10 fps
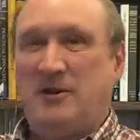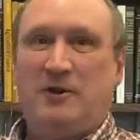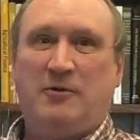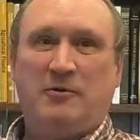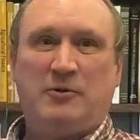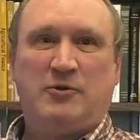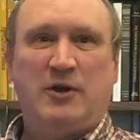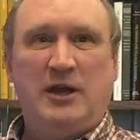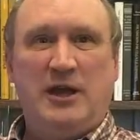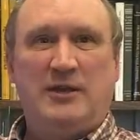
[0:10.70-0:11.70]
article was
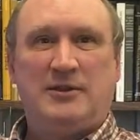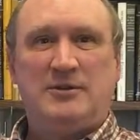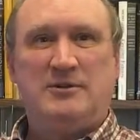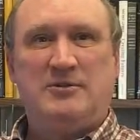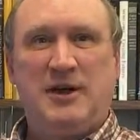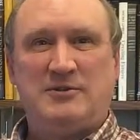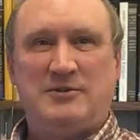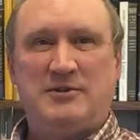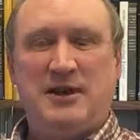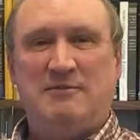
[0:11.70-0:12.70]
looking at the
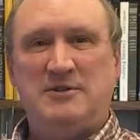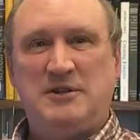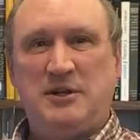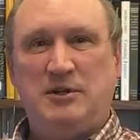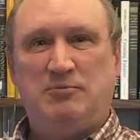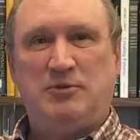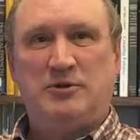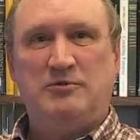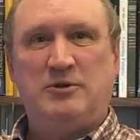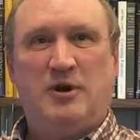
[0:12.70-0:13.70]
2017
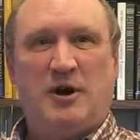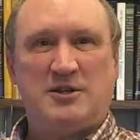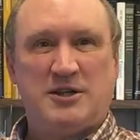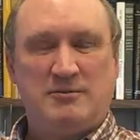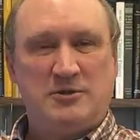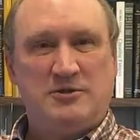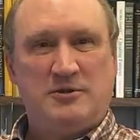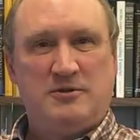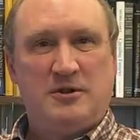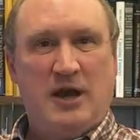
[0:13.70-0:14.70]
Purdue Cost and
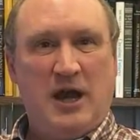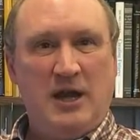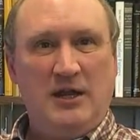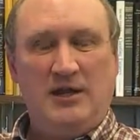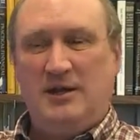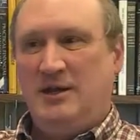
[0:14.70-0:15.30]
Return Guide.